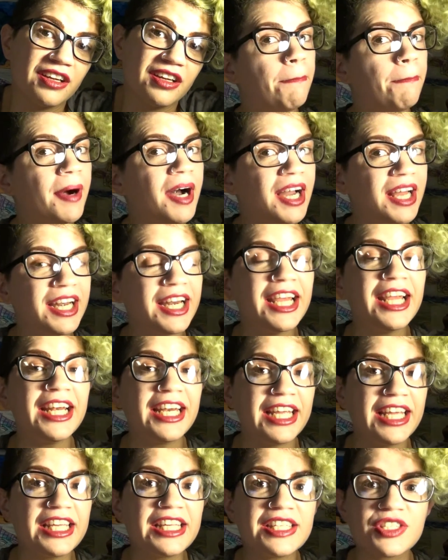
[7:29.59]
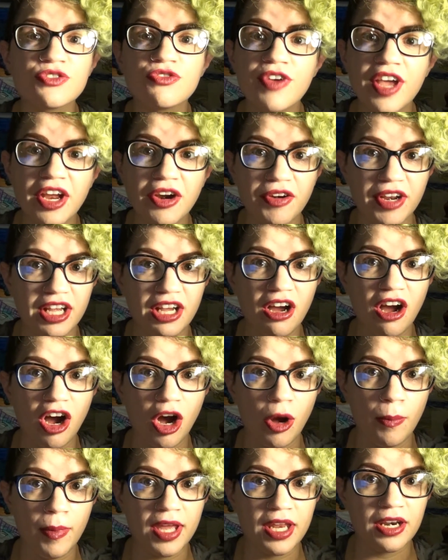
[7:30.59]
But it is very
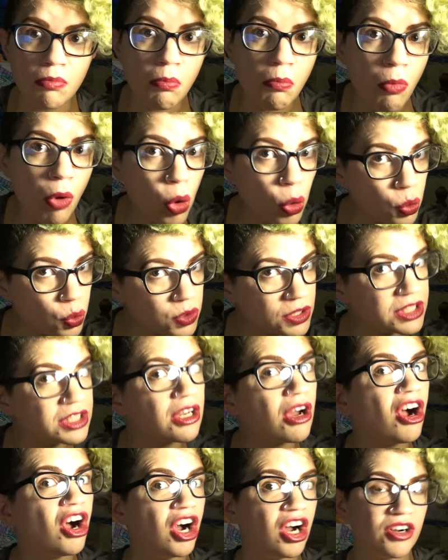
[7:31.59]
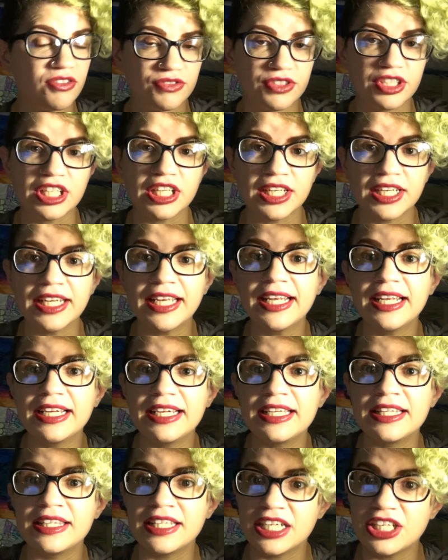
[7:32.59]
common. Most often,
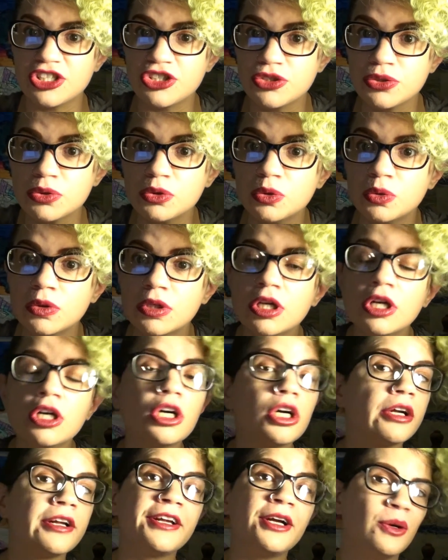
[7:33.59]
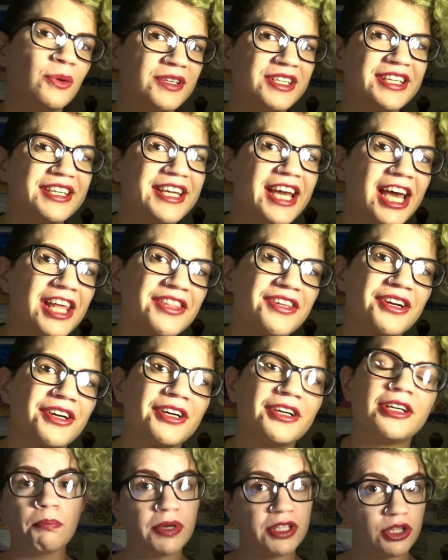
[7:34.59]
they do go together.
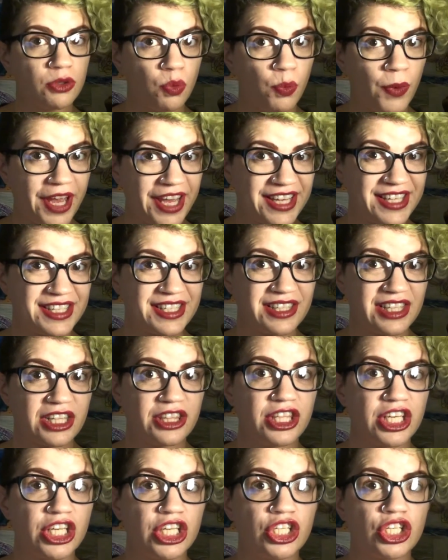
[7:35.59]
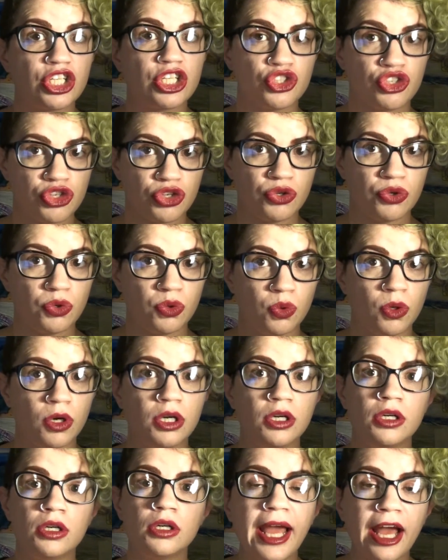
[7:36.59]
But the ways that they do
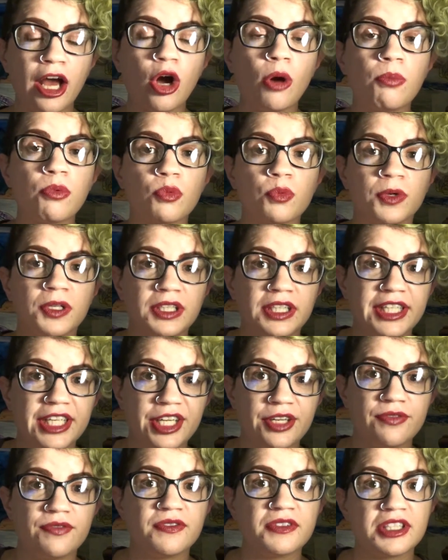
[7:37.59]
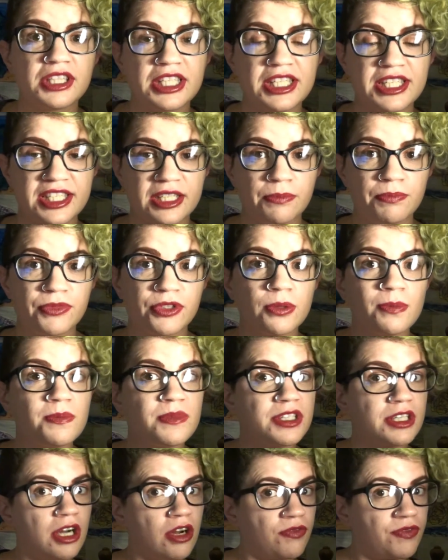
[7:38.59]
help relieve the
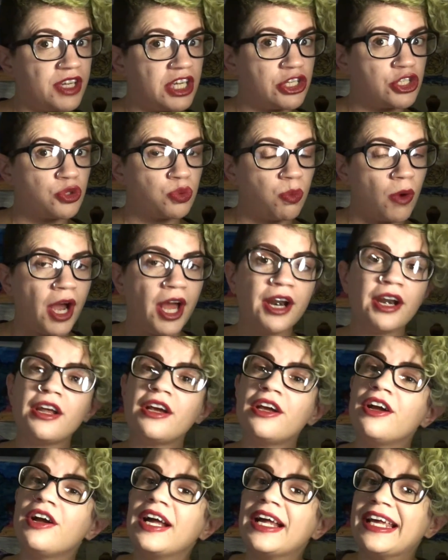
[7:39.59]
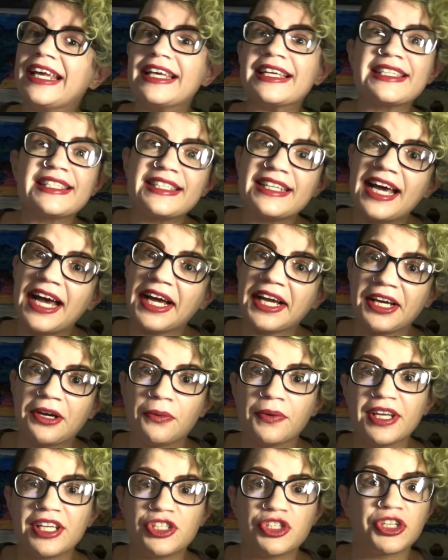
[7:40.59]
symptoms of each one is not
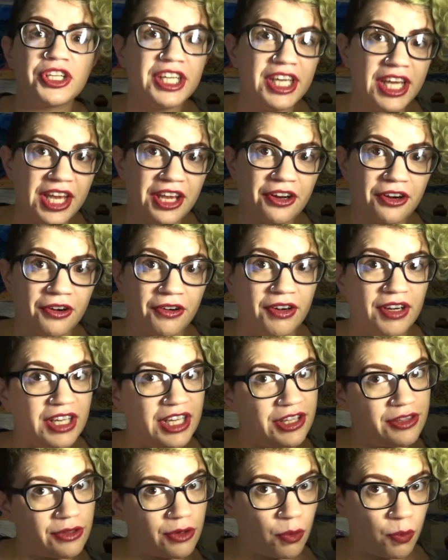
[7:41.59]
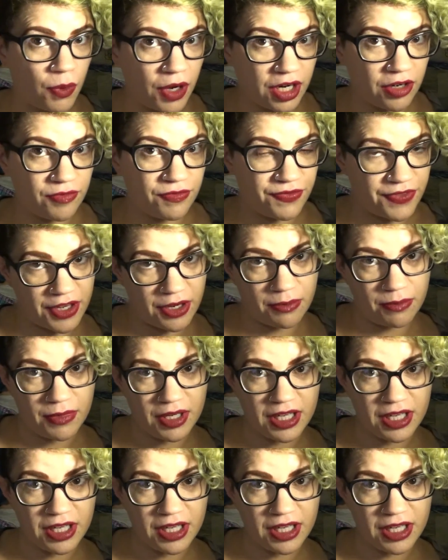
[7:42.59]
going to cure either one of them.